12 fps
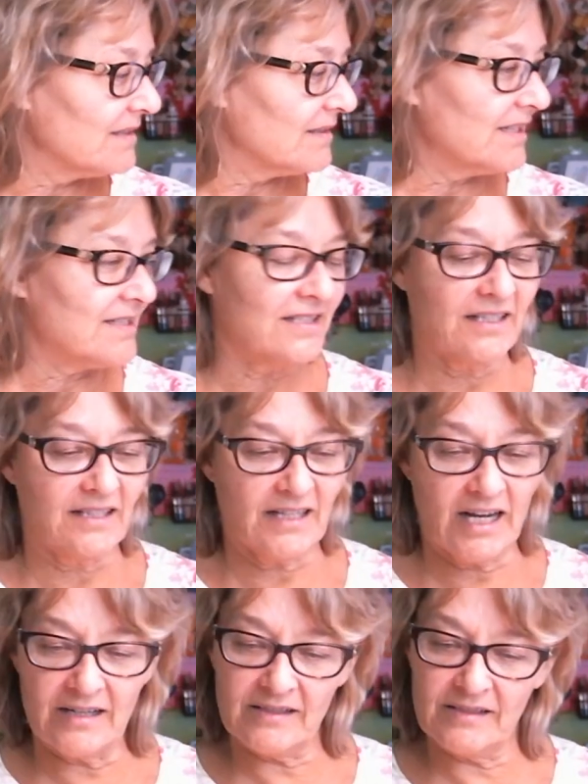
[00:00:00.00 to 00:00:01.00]
let's see.
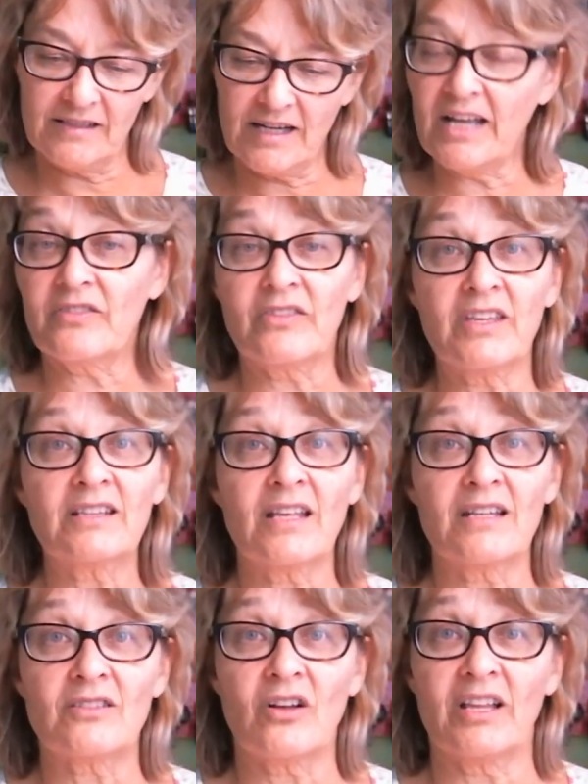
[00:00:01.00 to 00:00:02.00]
I think
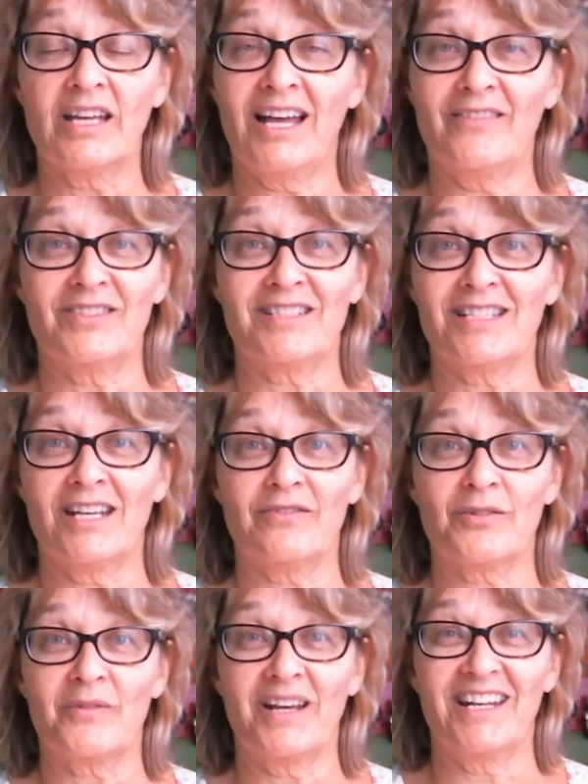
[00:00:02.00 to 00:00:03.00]
that's all I have to say
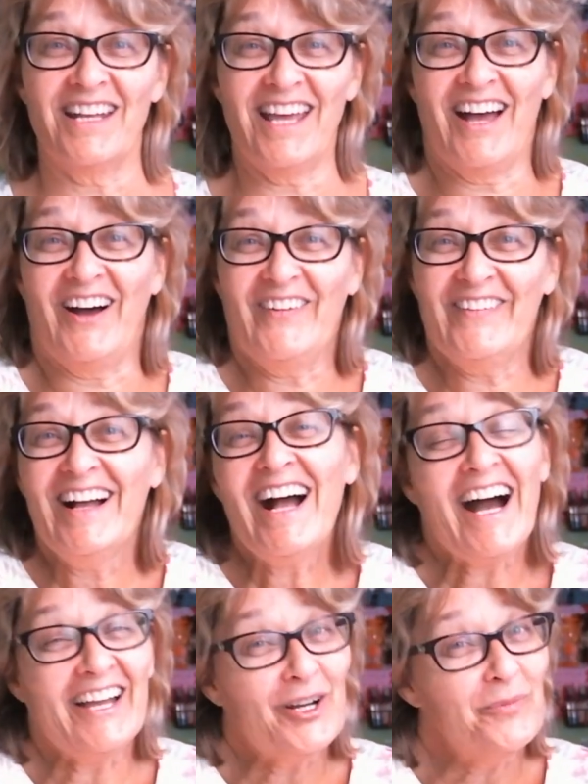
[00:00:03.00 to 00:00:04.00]
for right now.
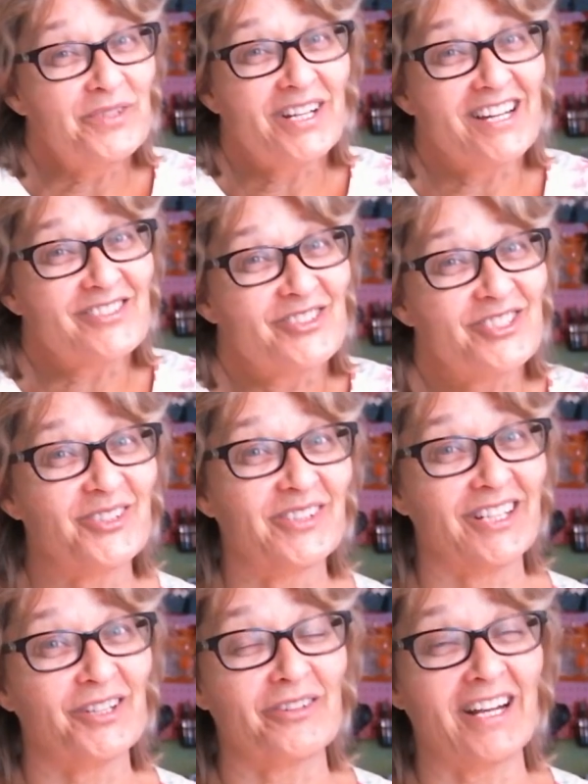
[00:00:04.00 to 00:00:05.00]
I hope you guys are
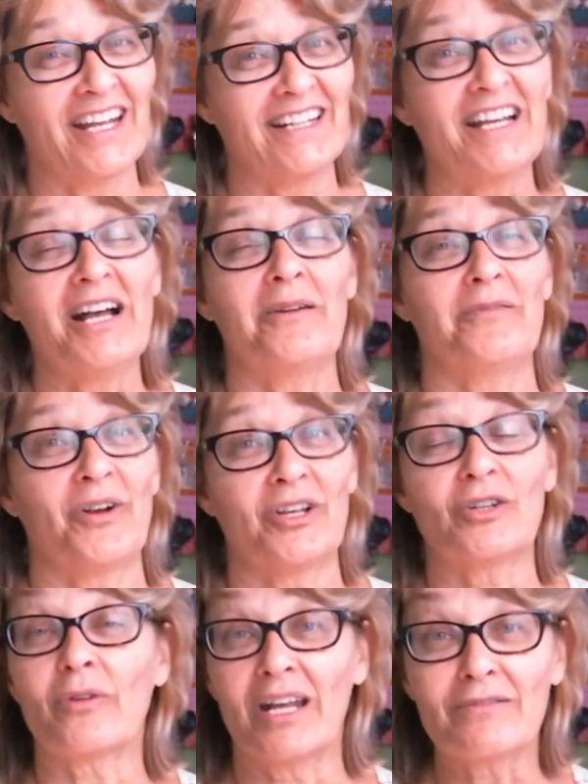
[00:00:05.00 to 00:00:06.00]
doing great. I'm very
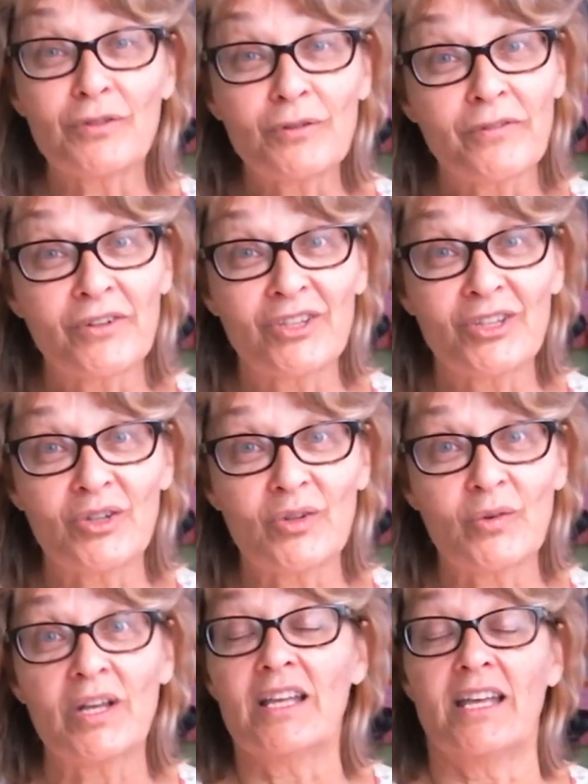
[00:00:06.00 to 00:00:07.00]
grateful for
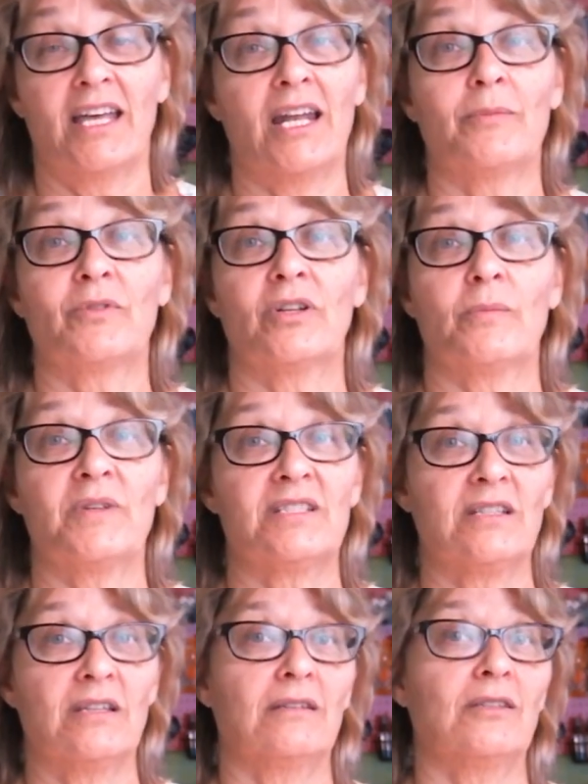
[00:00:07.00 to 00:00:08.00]
you, and I'm going to be
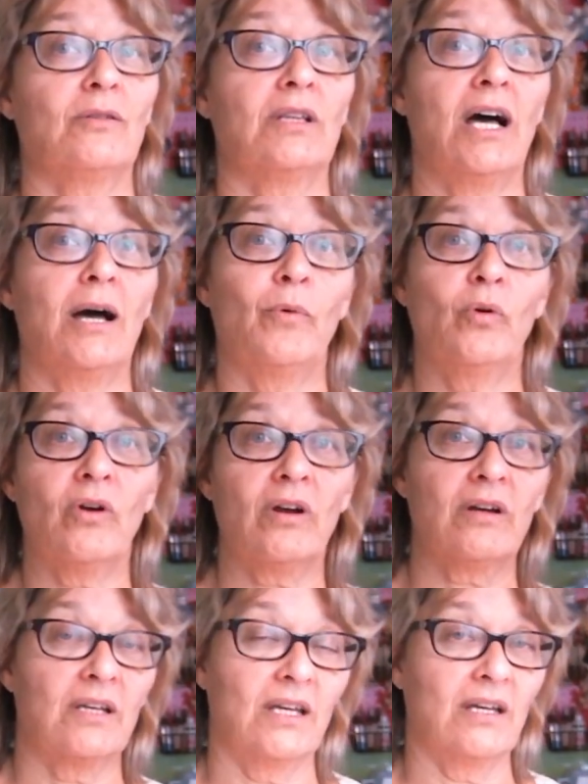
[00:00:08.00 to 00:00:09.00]
seeing you a lot
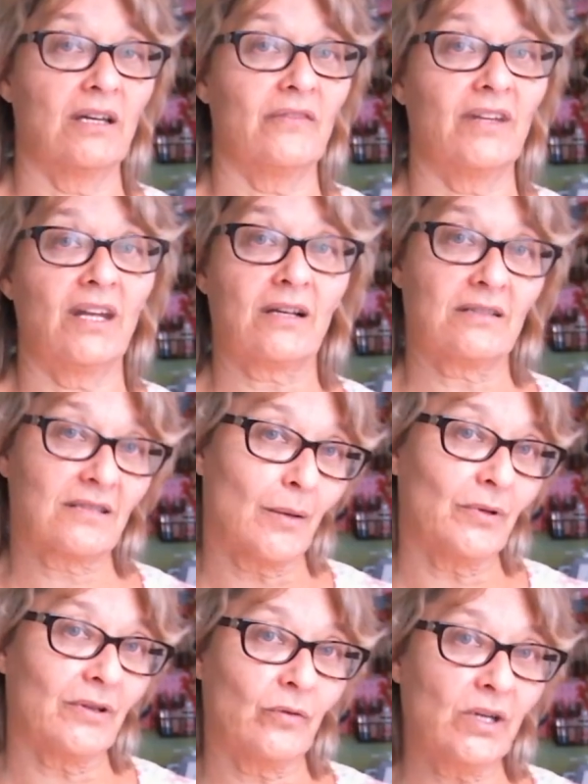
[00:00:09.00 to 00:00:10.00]
more in the next
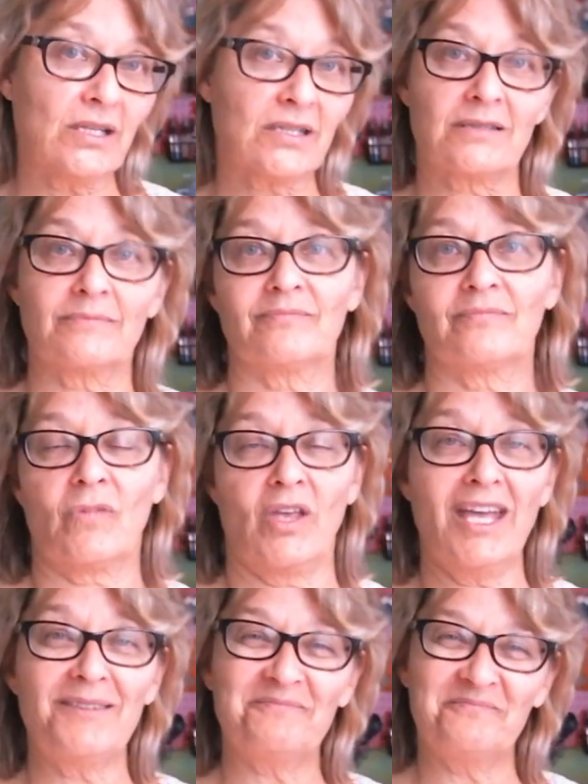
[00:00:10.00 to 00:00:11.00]
couple of weeks.
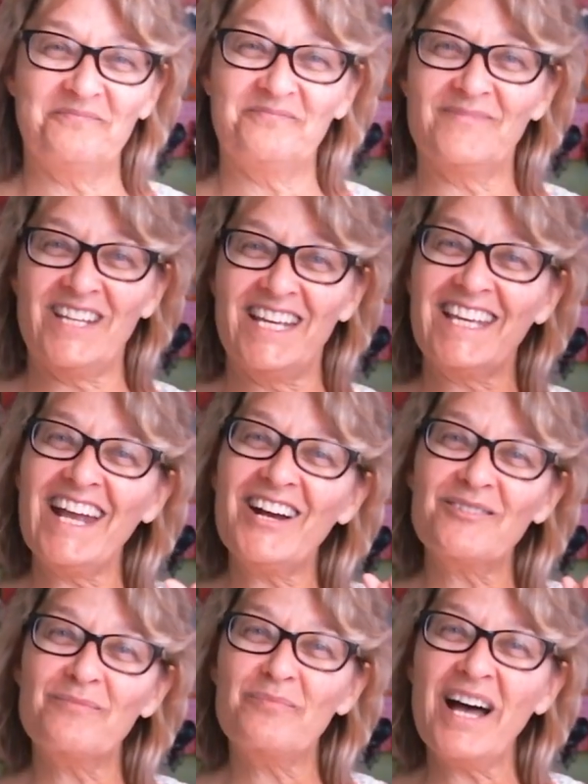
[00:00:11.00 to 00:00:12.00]
Okay, take
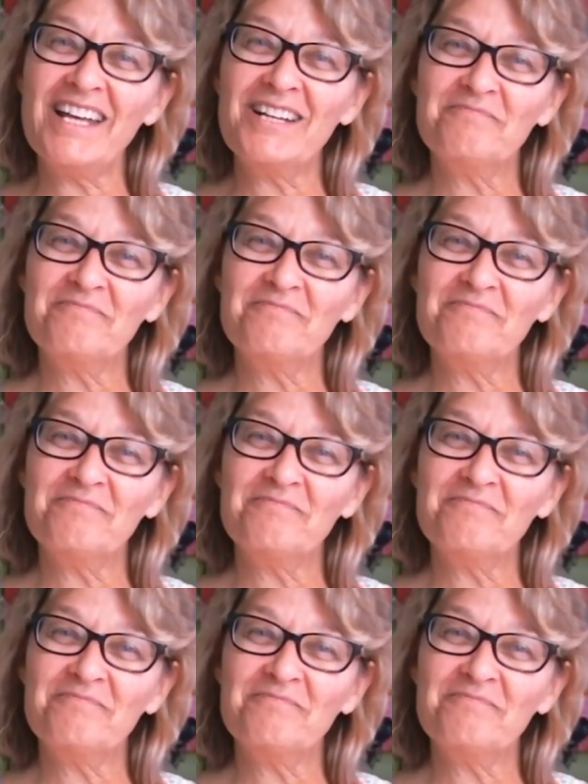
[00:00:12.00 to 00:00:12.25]
care. Bye.